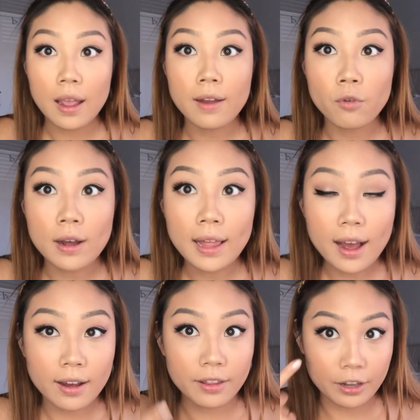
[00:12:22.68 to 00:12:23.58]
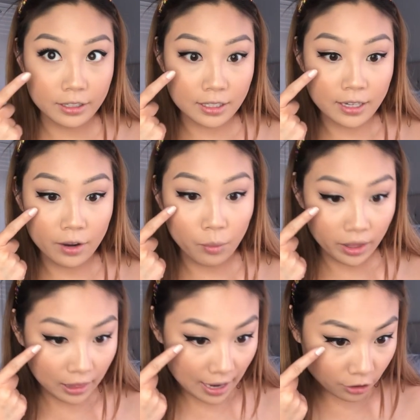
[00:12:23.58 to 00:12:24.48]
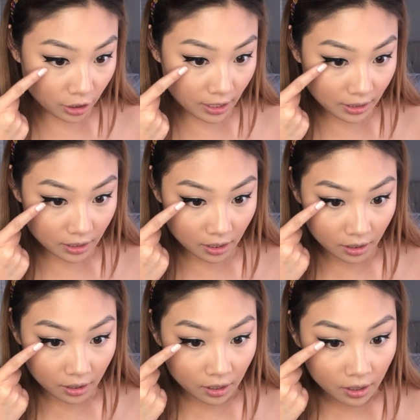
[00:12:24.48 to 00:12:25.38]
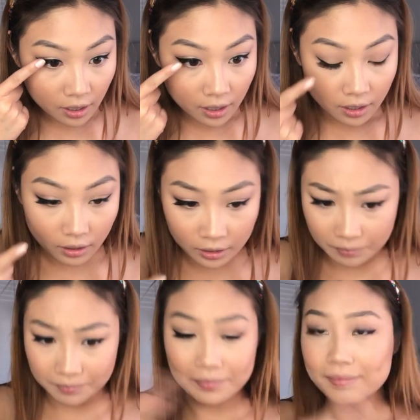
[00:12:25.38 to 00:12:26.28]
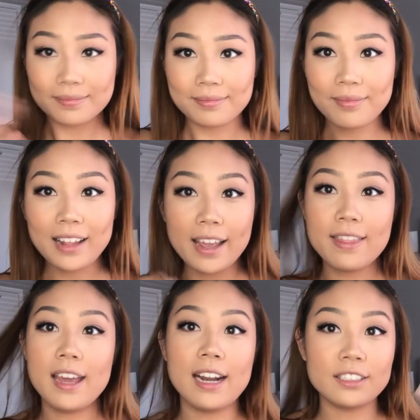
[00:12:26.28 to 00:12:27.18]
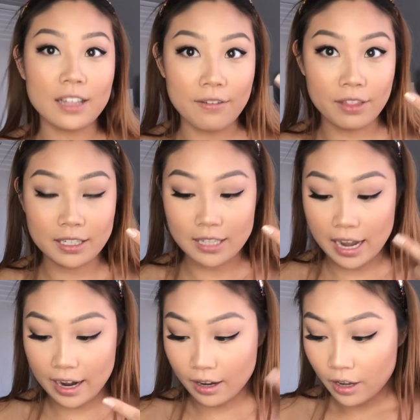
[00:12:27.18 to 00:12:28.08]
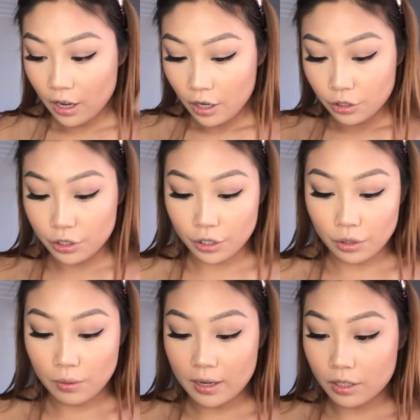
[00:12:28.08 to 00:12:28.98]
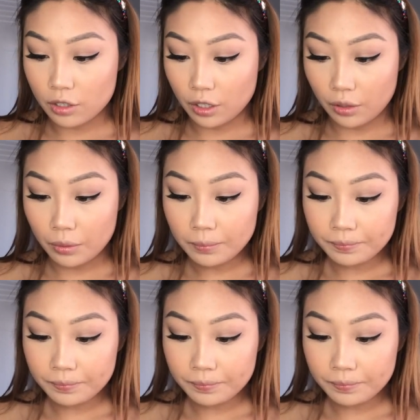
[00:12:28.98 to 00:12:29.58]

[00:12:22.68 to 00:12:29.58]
And voila, there's the side with lashes. And then I still have this side to do.